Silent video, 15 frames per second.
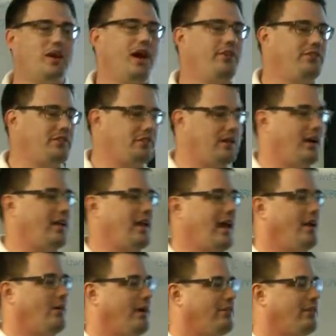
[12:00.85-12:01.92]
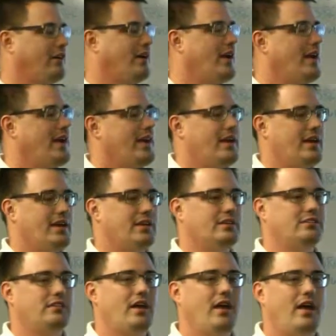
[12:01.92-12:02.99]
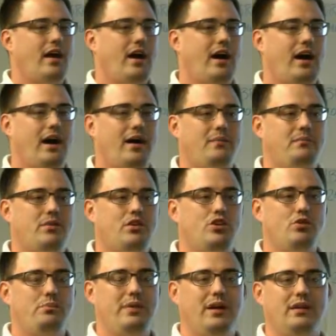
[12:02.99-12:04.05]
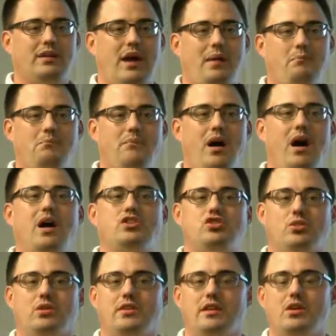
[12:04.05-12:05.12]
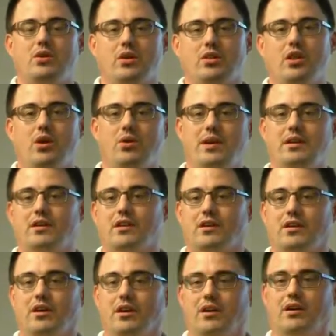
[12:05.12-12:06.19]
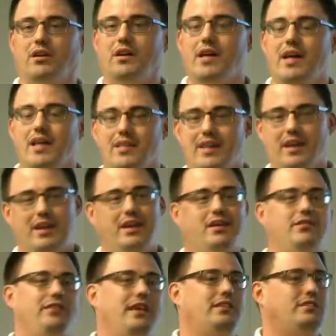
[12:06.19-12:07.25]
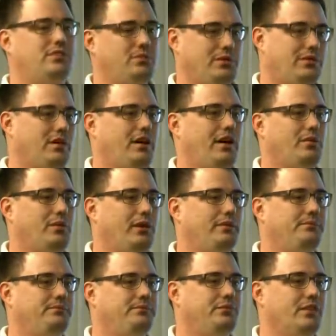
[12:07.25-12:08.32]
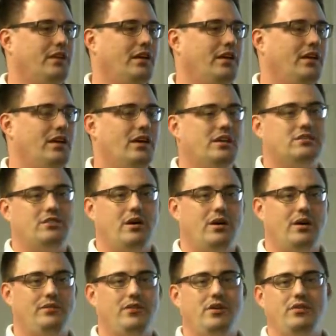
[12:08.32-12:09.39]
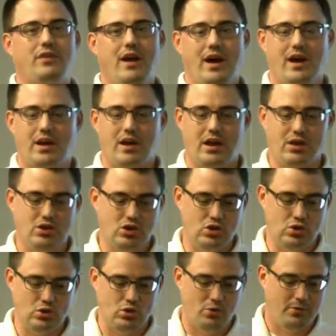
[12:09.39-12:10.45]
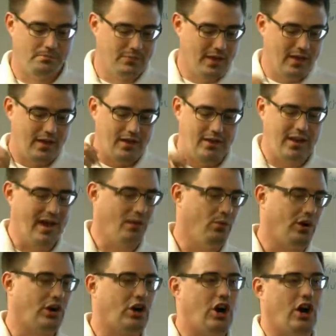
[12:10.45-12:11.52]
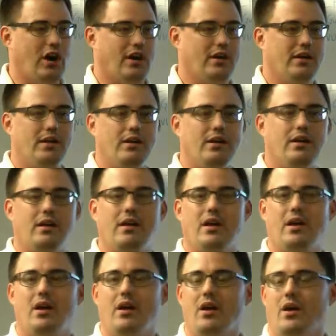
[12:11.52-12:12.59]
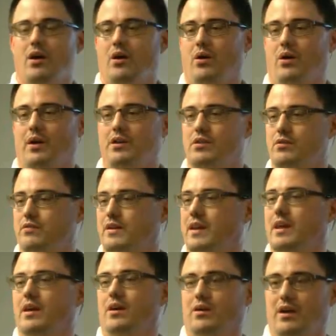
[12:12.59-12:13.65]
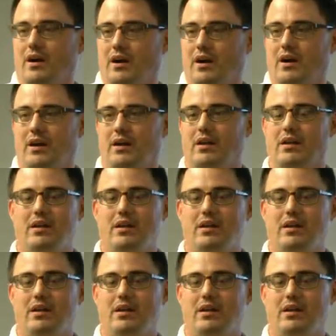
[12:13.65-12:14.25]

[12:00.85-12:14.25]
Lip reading: often done, however, is you build a module that you can load into the kernel that interfaces with the hardware. So if you've got a new network card or a new video card